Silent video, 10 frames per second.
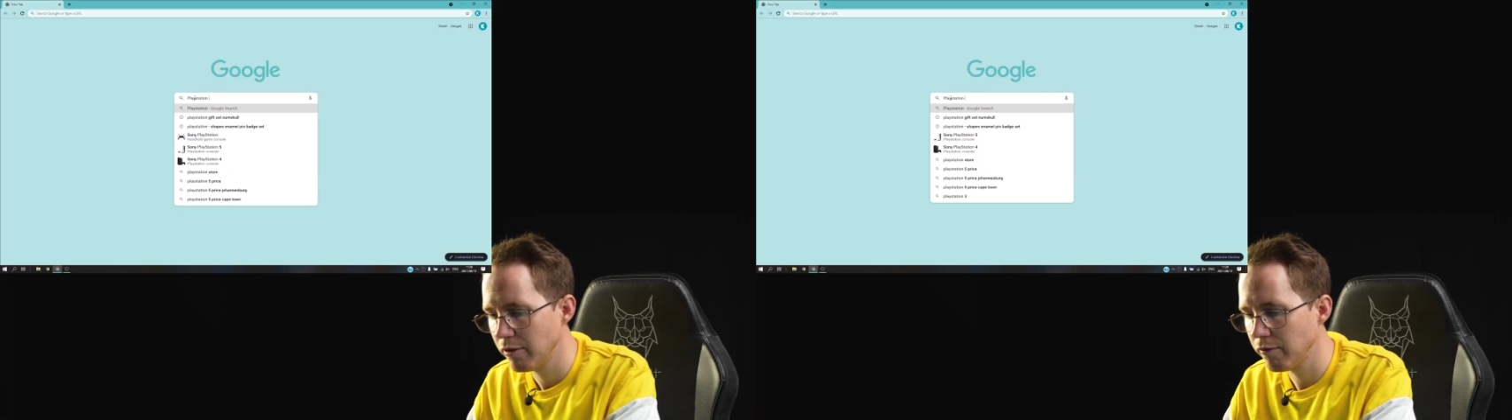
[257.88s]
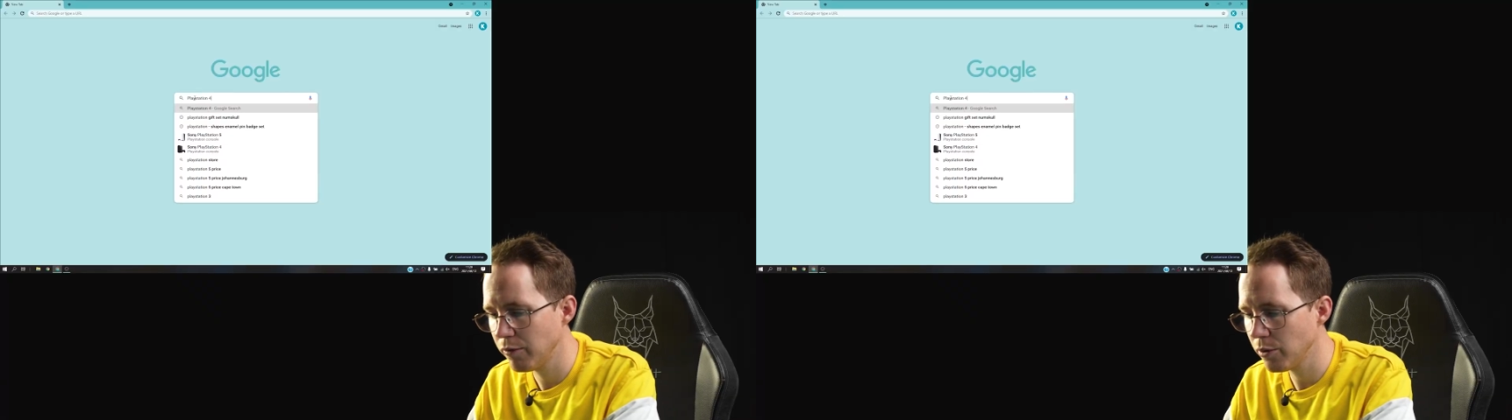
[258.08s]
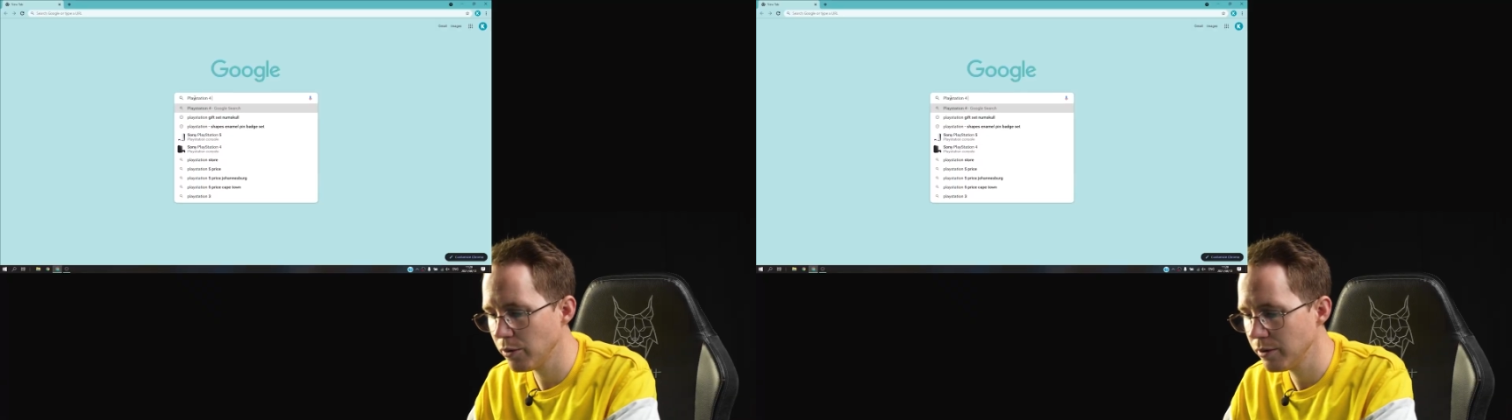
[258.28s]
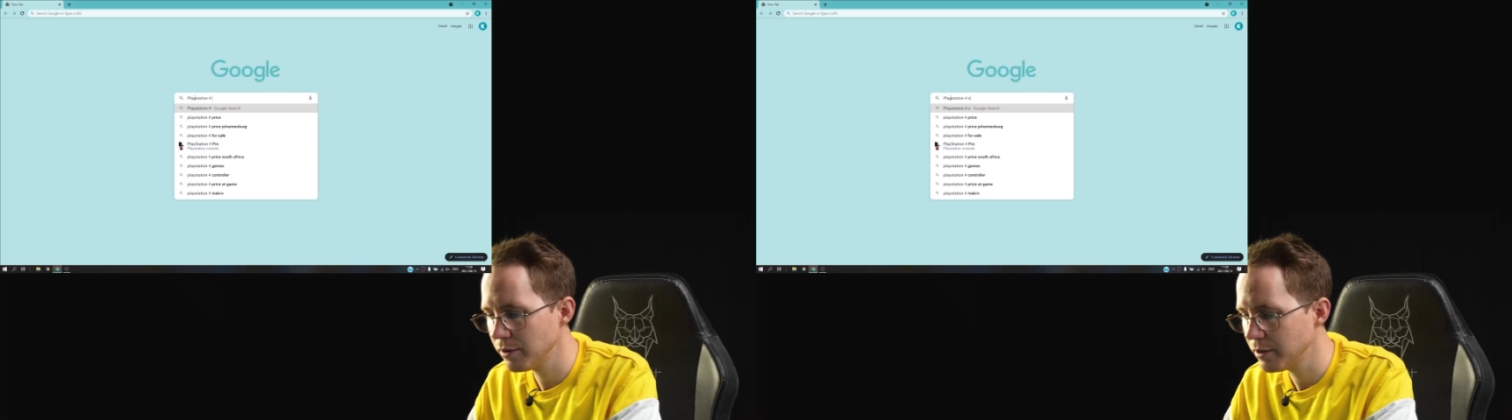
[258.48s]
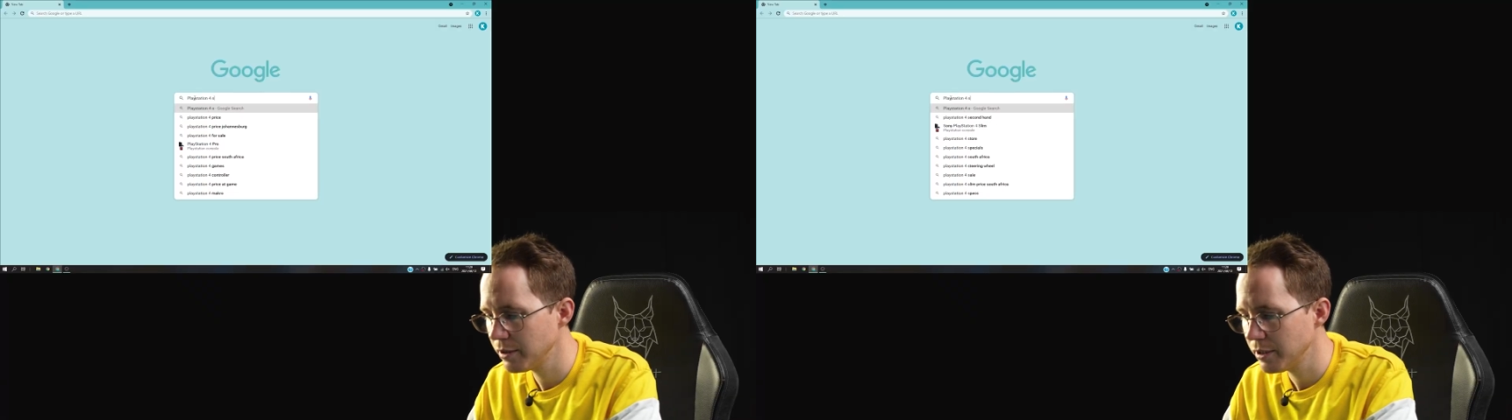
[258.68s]

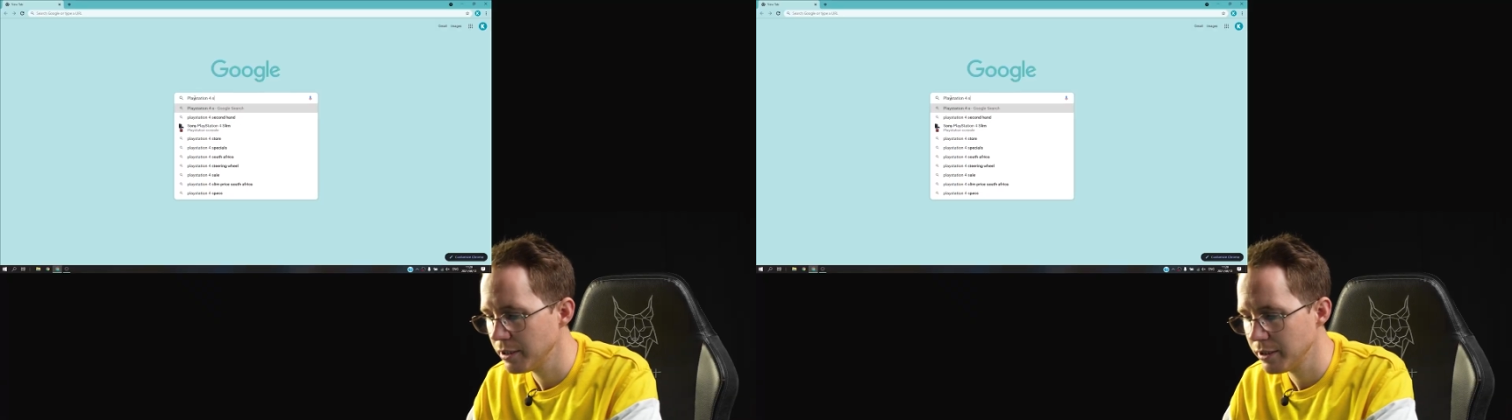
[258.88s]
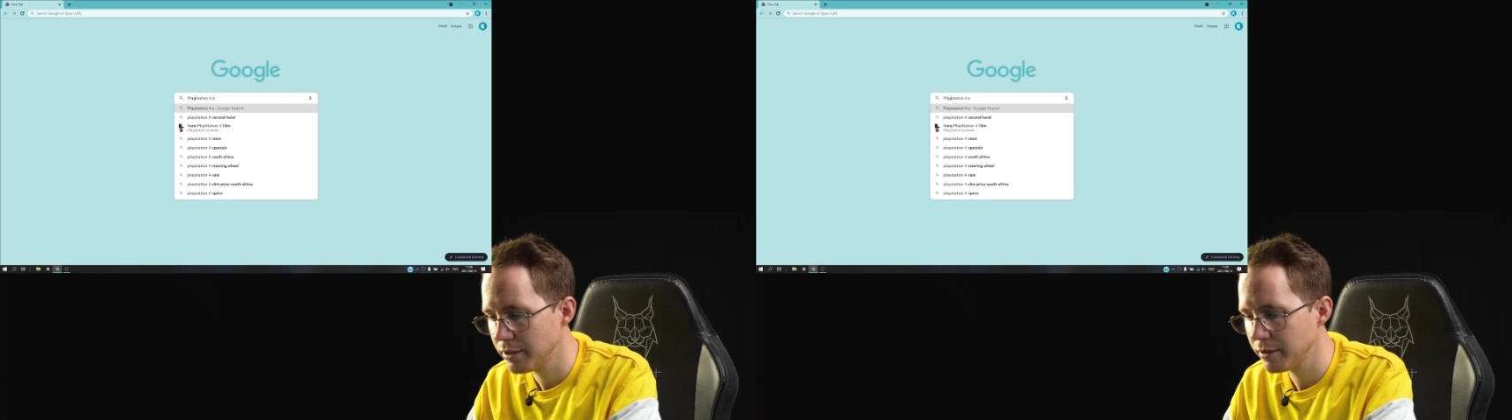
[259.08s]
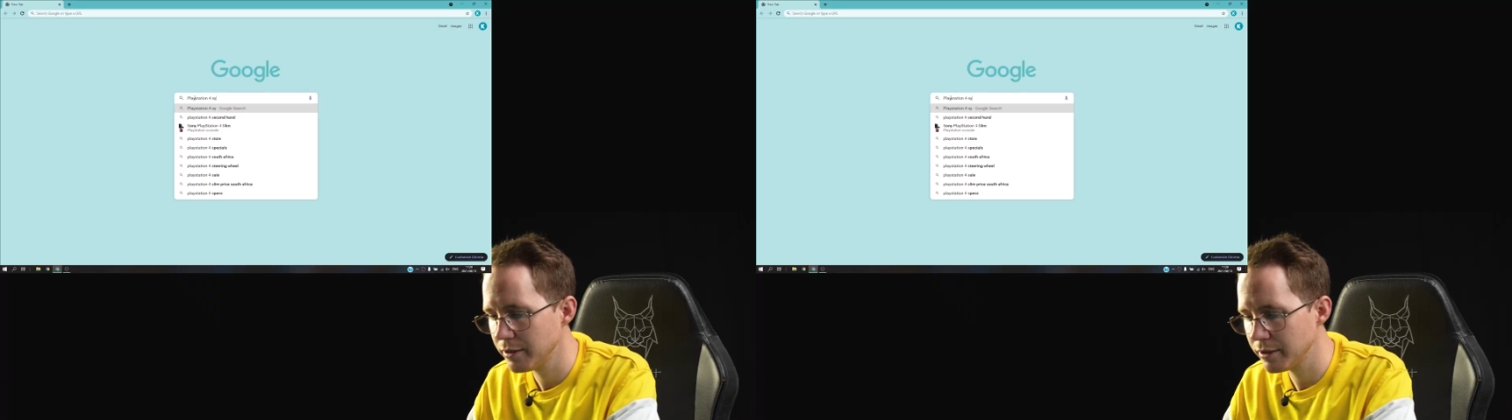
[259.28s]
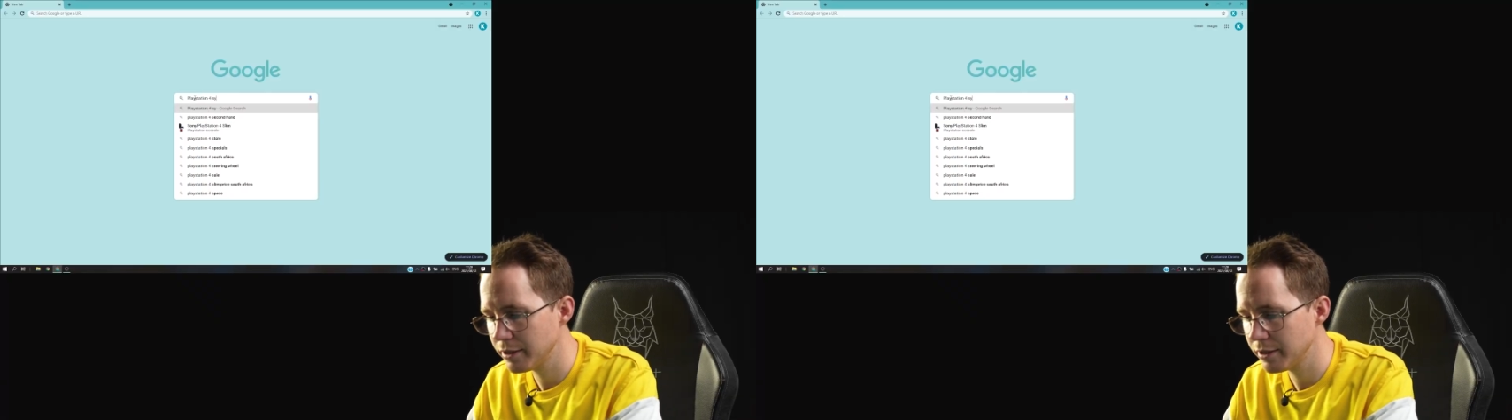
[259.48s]
4